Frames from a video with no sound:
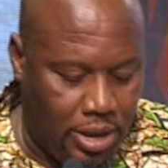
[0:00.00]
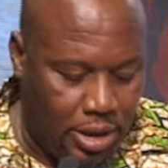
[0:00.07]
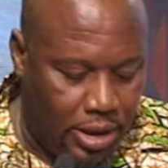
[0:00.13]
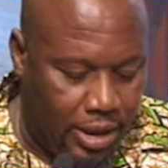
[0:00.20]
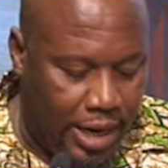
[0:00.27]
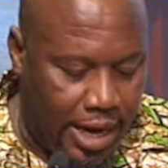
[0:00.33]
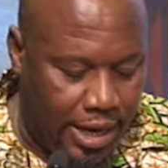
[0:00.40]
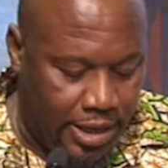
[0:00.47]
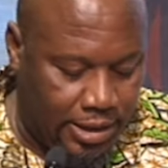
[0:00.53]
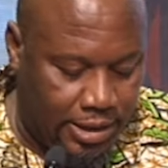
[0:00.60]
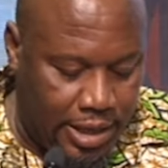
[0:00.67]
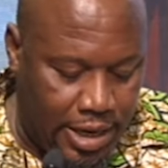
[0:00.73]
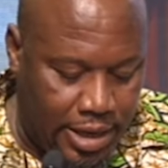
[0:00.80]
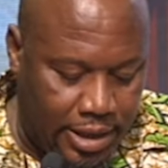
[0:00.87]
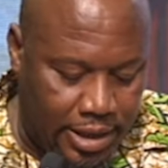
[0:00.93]
Like he
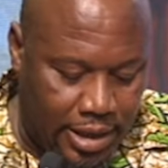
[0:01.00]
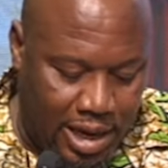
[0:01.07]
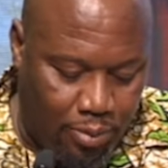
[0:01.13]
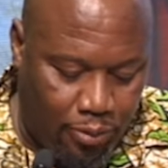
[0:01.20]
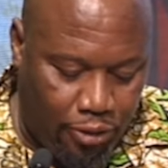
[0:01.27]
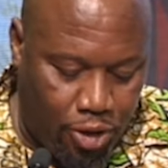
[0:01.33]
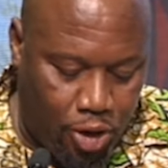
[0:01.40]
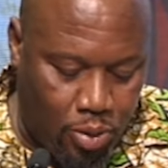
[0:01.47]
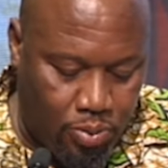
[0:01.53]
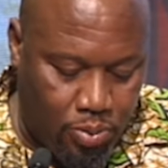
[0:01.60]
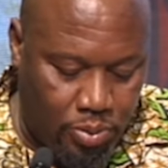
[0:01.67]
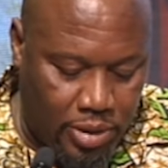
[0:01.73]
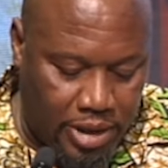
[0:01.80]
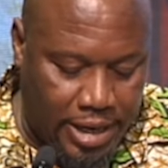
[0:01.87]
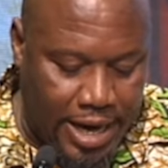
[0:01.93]
said, I'm
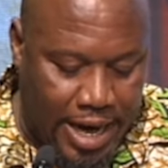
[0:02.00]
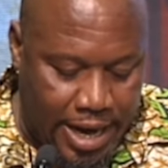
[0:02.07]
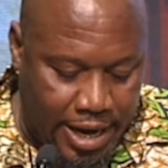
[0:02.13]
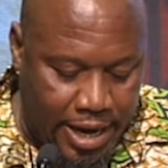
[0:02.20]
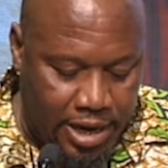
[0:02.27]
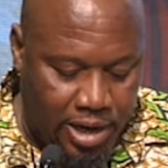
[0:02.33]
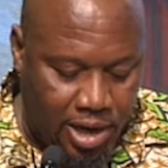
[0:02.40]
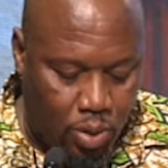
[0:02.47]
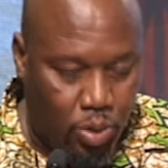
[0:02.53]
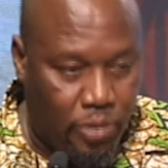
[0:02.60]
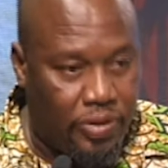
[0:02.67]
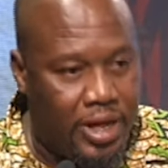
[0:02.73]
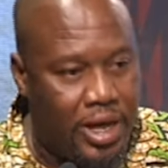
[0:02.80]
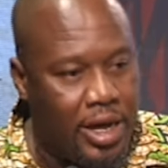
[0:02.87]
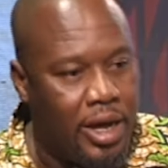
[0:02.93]
from GAEC with
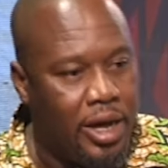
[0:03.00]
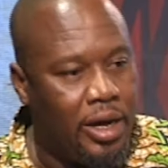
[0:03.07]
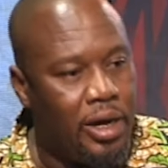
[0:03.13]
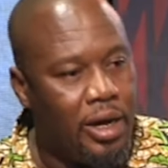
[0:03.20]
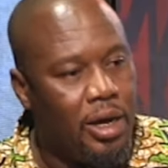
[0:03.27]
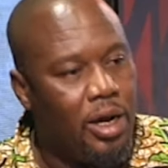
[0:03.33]
the